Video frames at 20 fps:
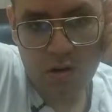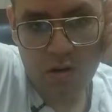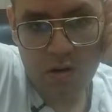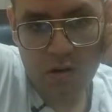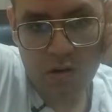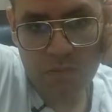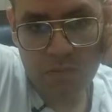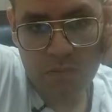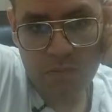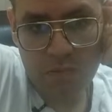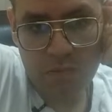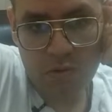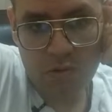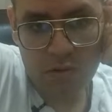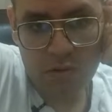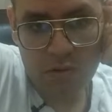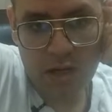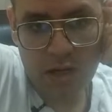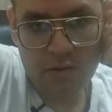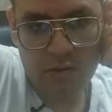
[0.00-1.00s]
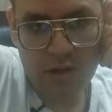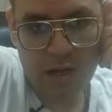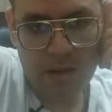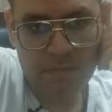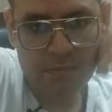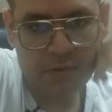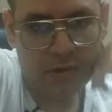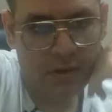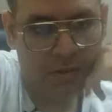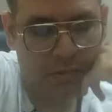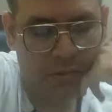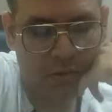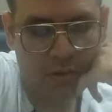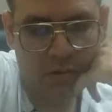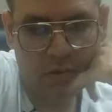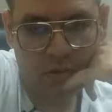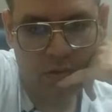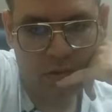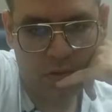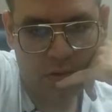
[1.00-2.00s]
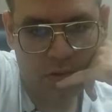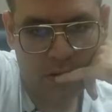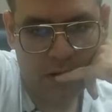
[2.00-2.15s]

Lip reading: Oh, can you capture the pawn or not?